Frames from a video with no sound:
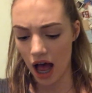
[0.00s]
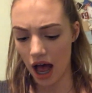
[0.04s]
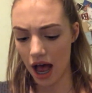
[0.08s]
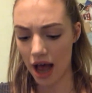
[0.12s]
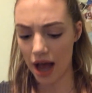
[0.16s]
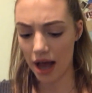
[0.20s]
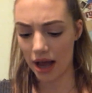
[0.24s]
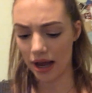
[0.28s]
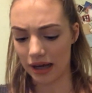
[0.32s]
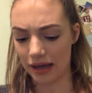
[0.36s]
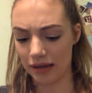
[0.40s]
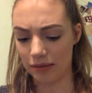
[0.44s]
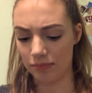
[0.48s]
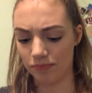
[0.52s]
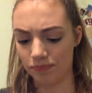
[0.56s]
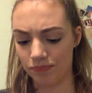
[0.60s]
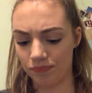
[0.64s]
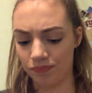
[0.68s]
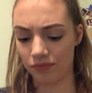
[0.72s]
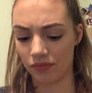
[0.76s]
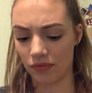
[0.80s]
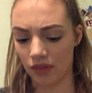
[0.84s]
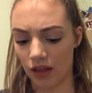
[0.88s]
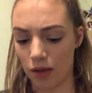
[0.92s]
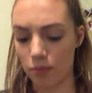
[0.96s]

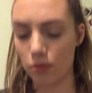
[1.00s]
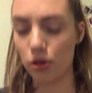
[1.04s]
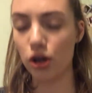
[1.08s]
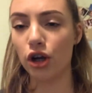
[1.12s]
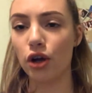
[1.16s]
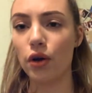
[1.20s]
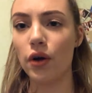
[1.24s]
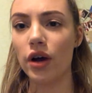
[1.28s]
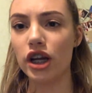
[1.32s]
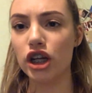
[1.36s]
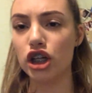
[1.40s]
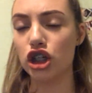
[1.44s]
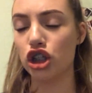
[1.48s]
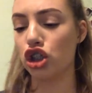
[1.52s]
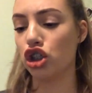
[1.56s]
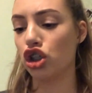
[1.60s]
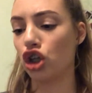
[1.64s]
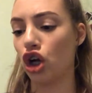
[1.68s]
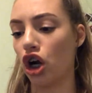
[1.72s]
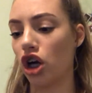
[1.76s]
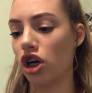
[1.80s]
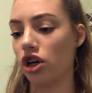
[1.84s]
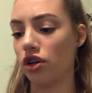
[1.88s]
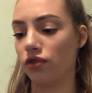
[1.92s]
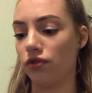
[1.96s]
I'm gonna go ahead and just
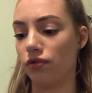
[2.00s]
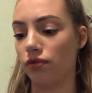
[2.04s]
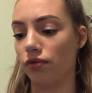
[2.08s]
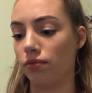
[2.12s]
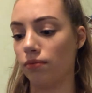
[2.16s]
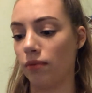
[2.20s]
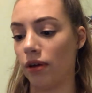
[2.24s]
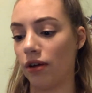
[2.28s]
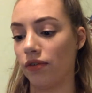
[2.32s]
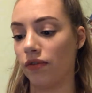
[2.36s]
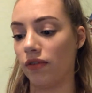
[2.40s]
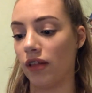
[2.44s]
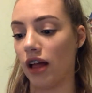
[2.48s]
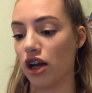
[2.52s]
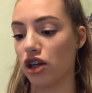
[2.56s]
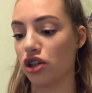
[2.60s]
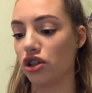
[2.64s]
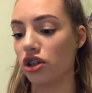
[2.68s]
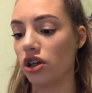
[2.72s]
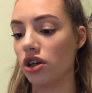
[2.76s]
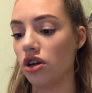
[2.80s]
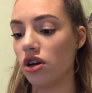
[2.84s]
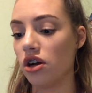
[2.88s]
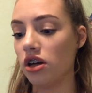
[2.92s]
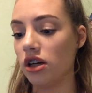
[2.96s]
turn off my
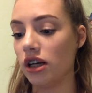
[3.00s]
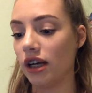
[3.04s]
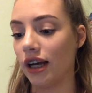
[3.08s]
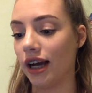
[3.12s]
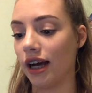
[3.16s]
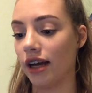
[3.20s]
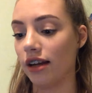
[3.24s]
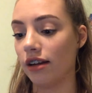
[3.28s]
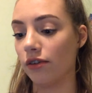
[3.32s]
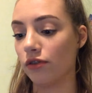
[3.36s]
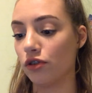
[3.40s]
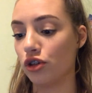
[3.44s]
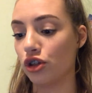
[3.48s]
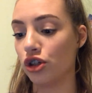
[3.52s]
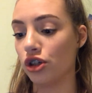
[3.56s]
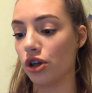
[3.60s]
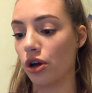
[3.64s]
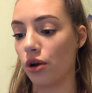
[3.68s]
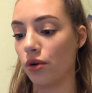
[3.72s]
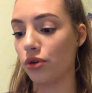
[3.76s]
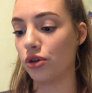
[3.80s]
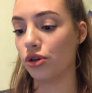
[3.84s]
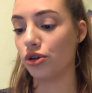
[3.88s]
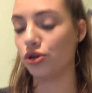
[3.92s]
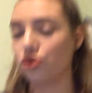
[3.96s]
flashlight on and kind of
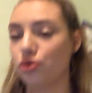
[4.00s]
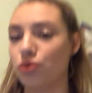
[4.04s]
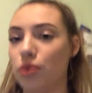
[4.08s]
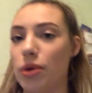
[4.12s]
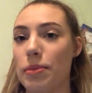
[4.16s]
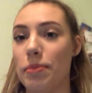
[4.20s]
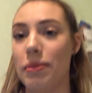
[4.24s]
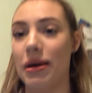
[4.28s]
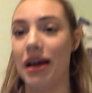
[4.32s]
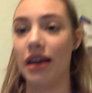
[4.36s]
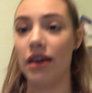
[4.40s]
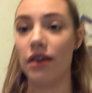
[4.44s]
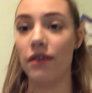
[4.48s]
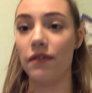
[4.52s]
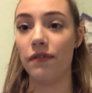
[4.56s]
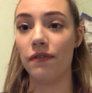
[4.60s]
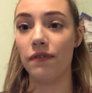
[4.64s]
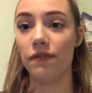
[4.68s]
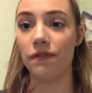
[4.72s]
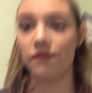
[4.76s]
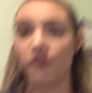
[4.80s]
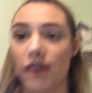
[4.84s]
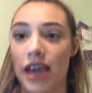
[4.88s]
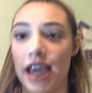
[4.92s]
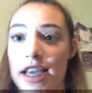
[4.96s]
show you my
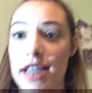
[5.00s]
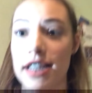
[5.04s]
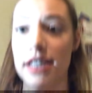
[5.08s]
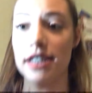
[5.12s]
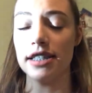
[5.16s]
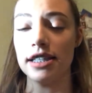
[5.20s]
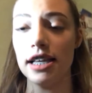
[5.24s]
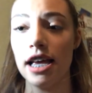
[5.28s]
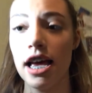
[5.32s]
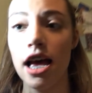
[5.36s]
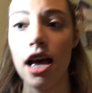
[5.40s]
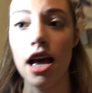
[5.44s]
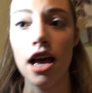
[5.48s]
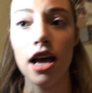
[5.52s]
face.